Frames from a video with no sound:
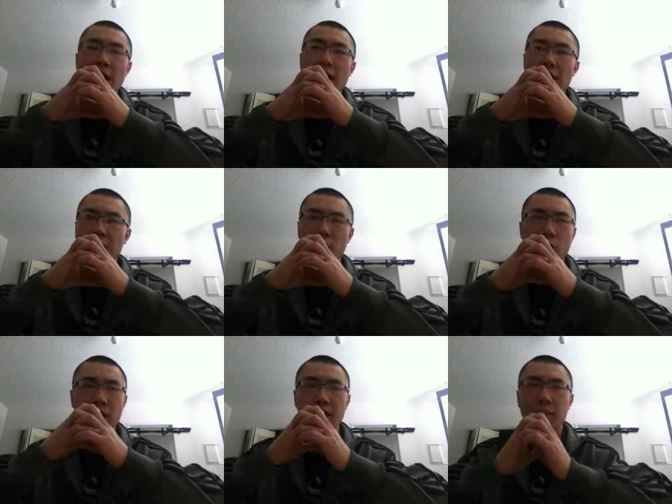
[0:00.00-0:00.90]
Uh,
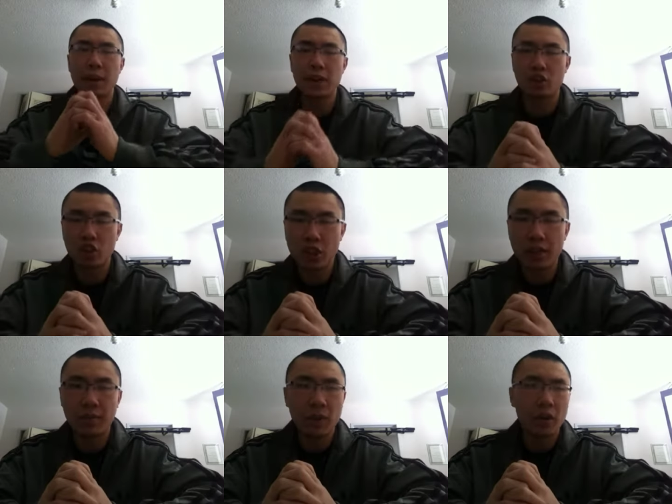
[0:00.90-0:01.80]
who has the better
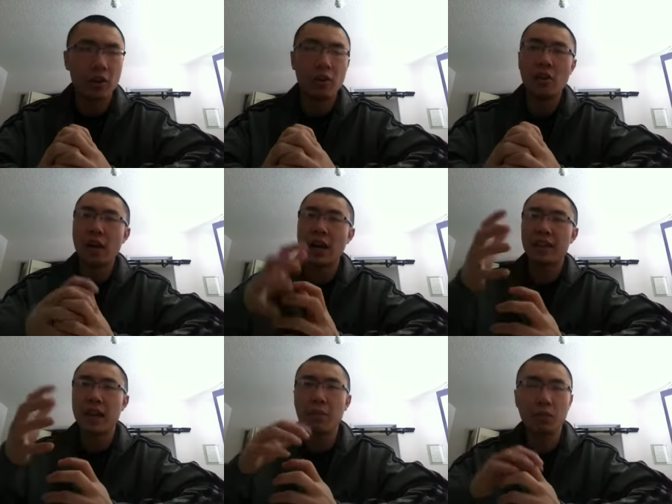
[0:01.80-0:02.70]
chin? You know,
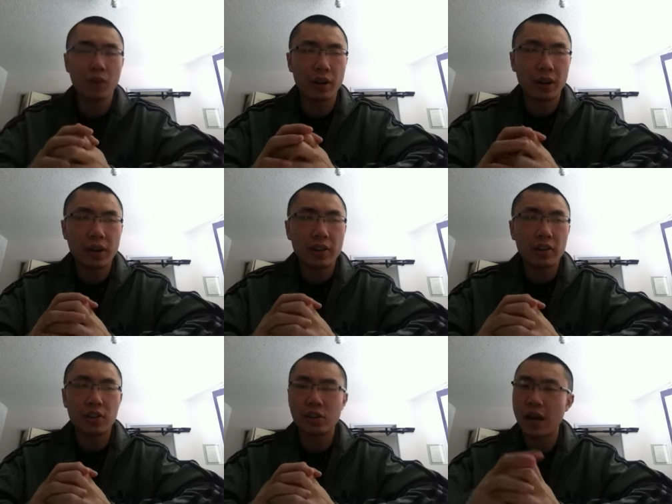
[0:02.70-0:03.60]
at that point,
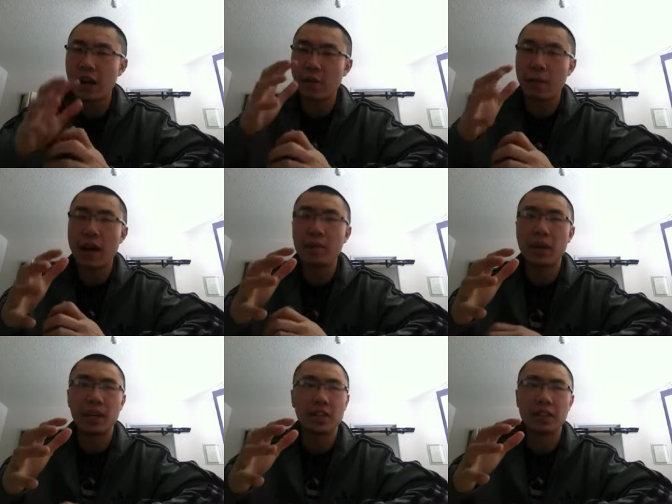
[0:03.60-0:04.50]
uh,
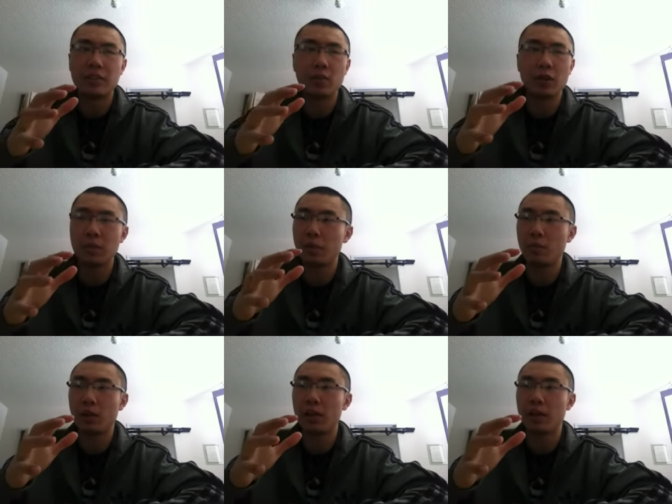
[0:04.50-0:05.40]
Rampage, he's only
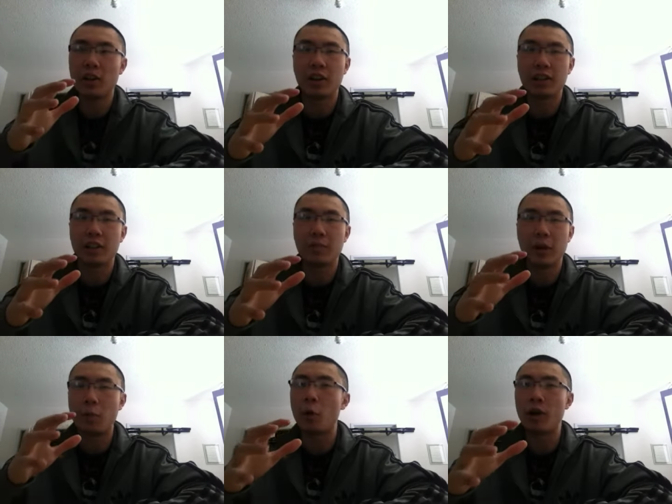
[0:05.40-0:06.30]
been really knocked out
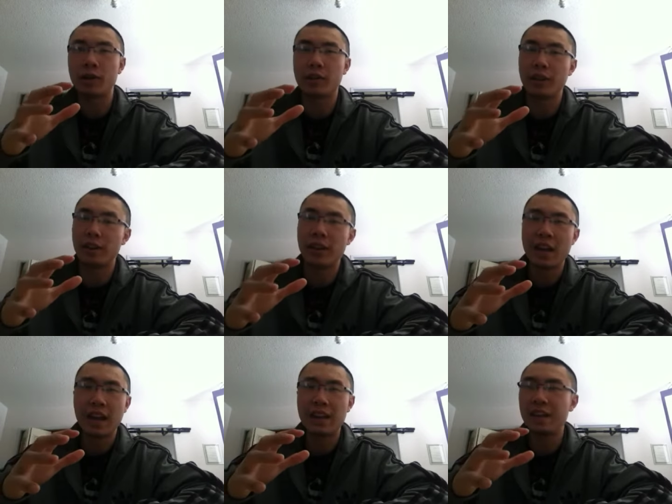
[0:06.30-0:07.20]
by Wanderlei,
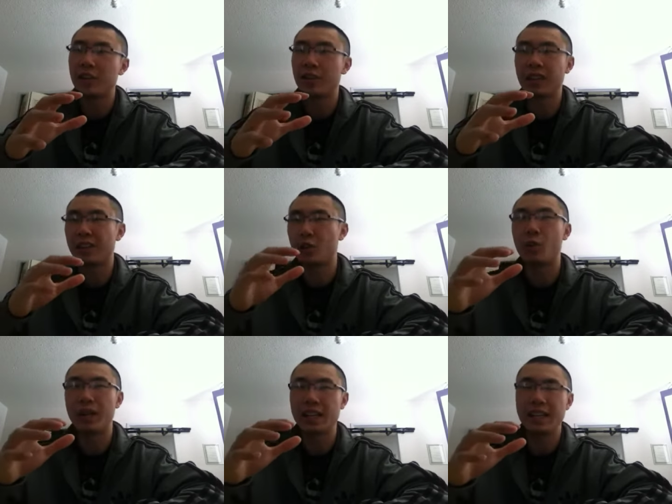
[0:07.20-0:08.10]
and he took like
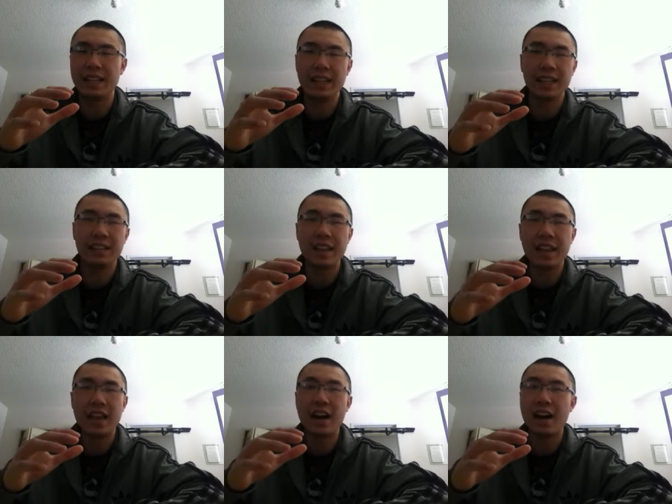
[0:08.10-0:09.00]
20 knees
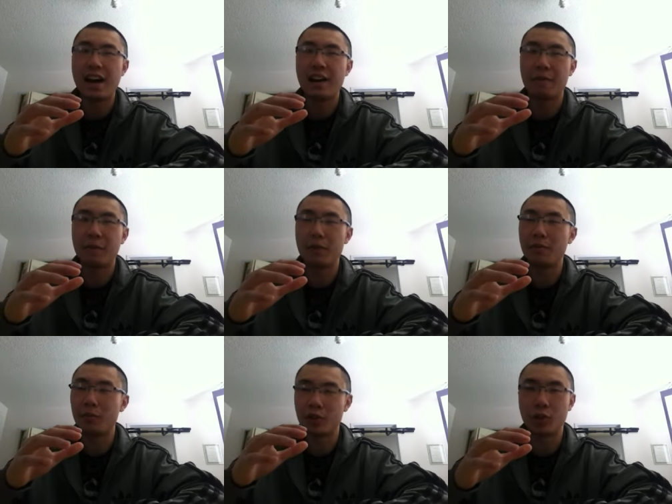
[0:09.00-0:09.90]
uh,
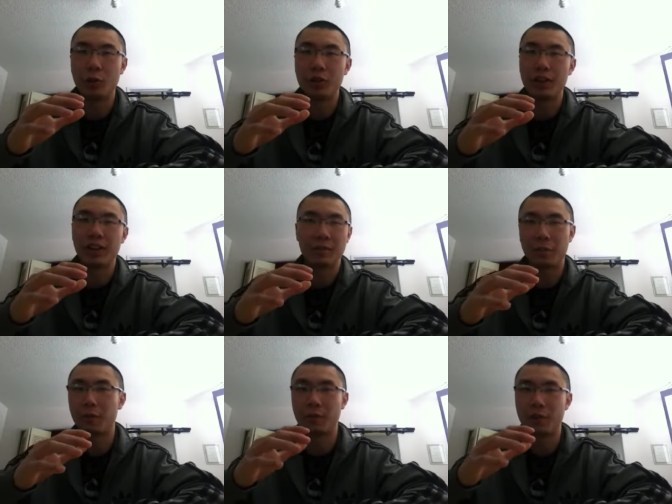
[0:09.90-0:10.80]
from Shogun
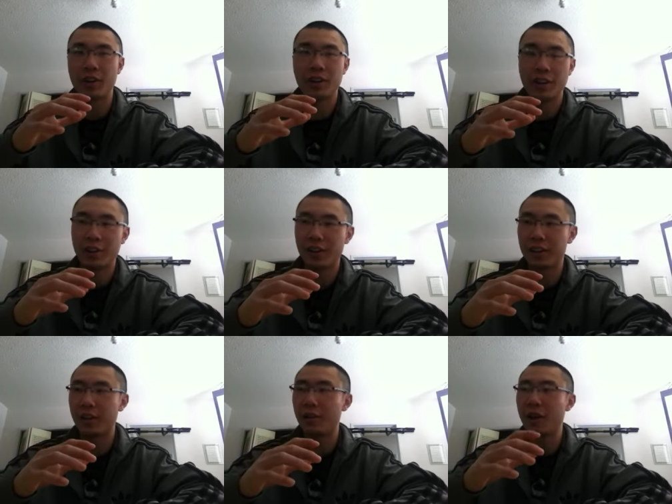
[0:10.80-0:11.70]
before he got
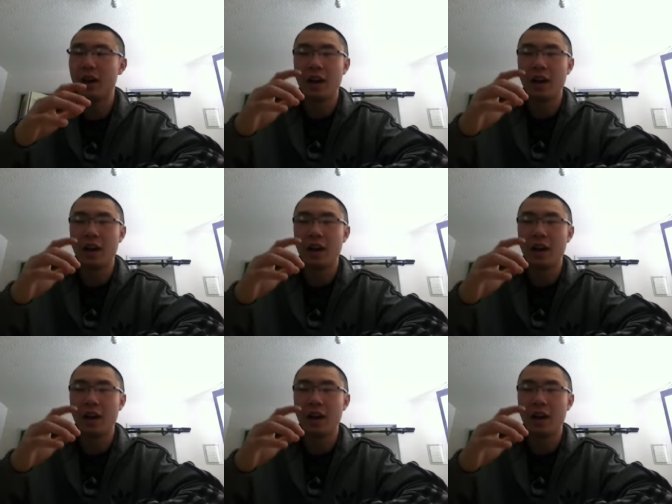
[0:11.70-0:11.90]
knocked out.